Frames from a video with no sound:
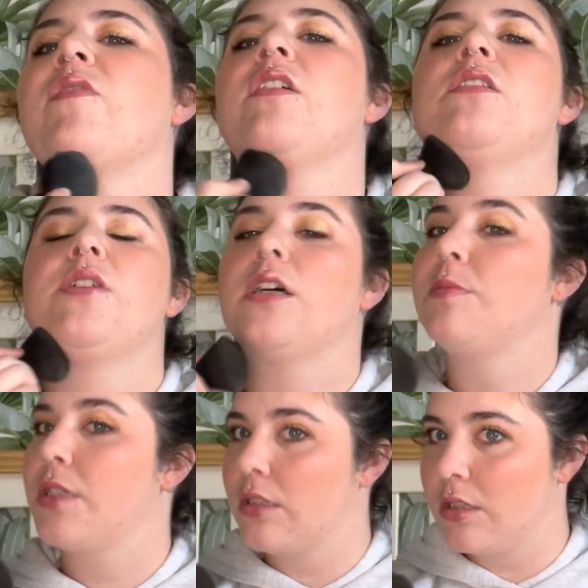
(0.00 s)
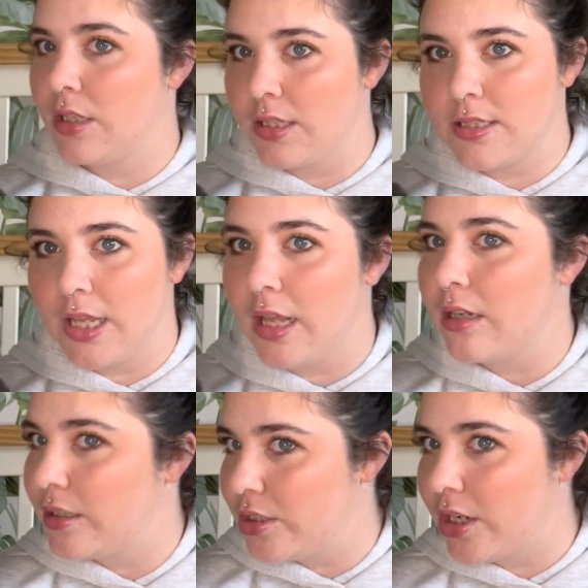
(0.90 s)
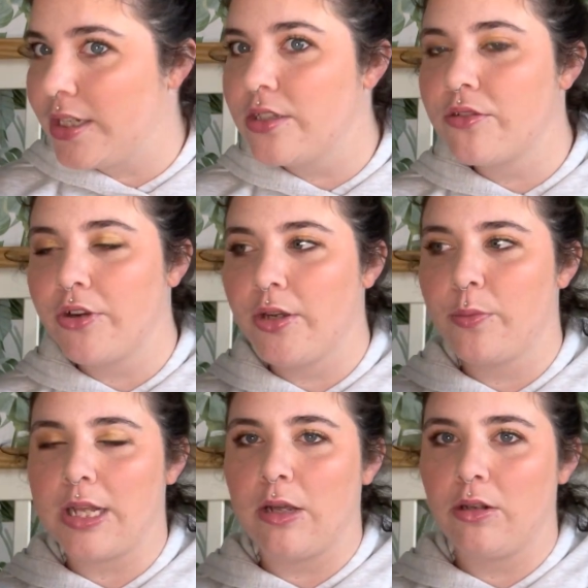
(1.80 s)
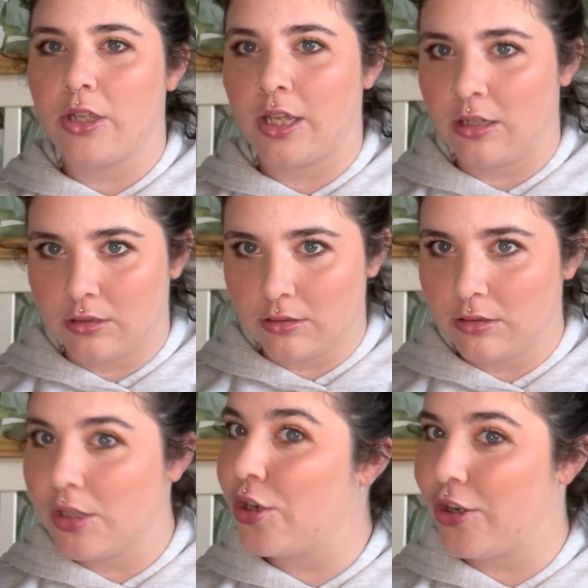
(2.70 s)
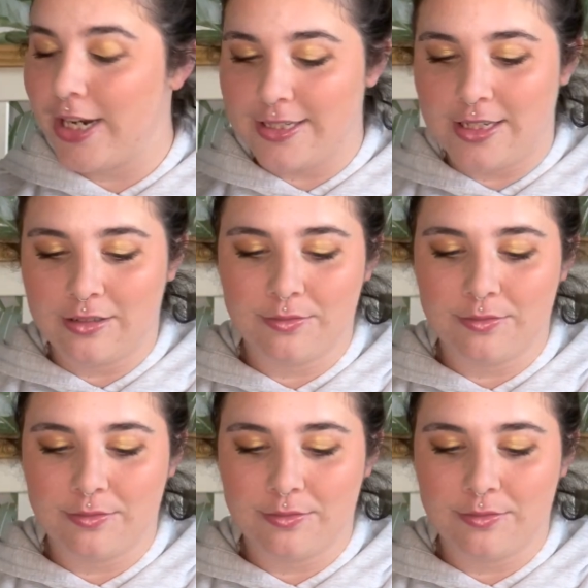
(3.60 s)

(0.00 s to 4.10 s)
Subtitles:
So it helps, you can see it shines through without looking crazy.